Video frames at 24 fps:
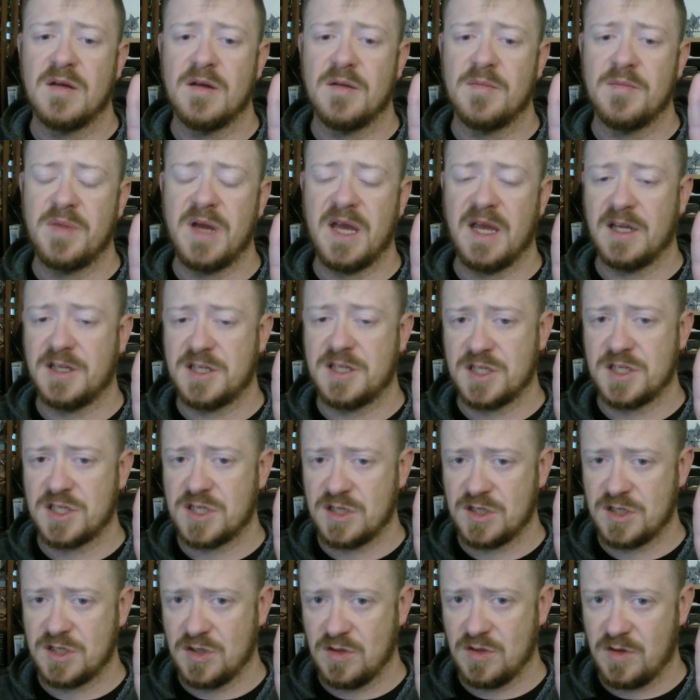paying
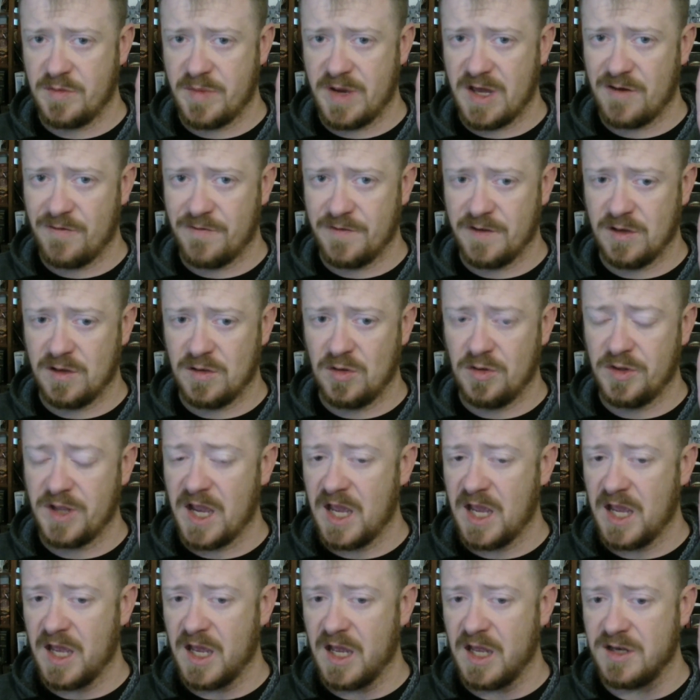attention to the battlefield
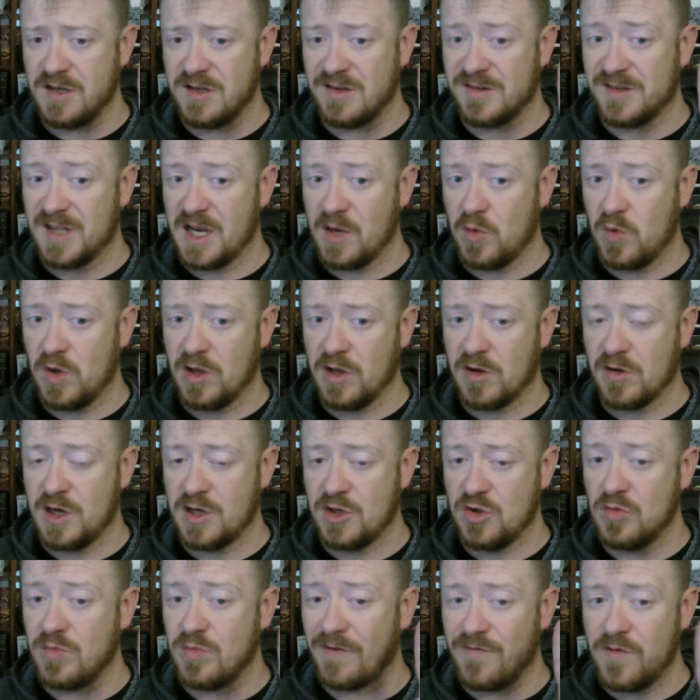and deciding what you're going to
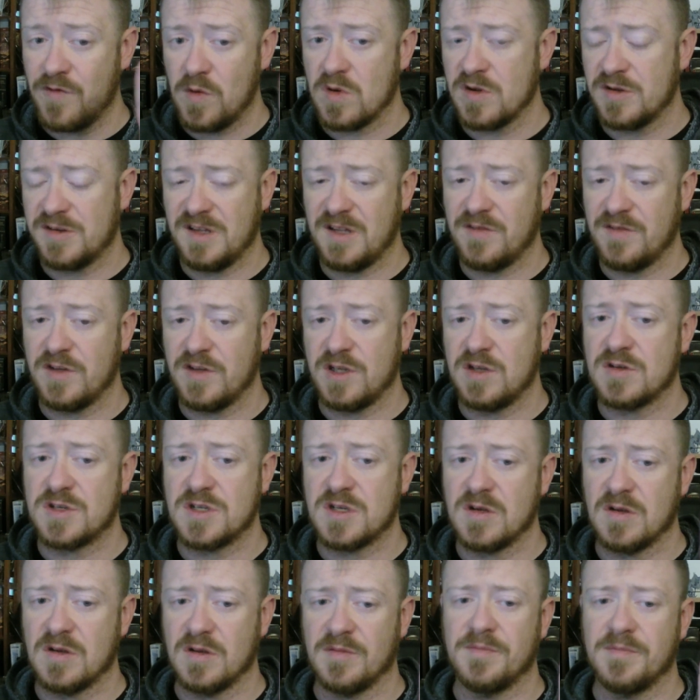do before it's even your
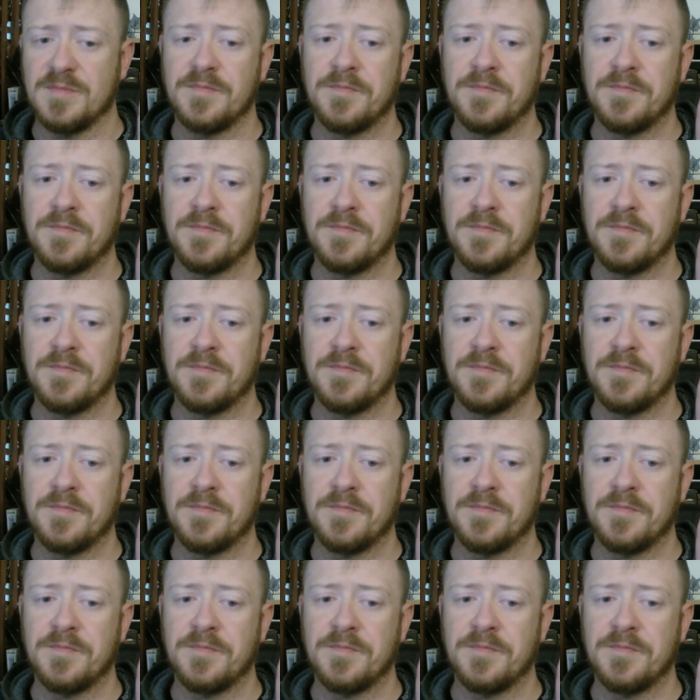turn.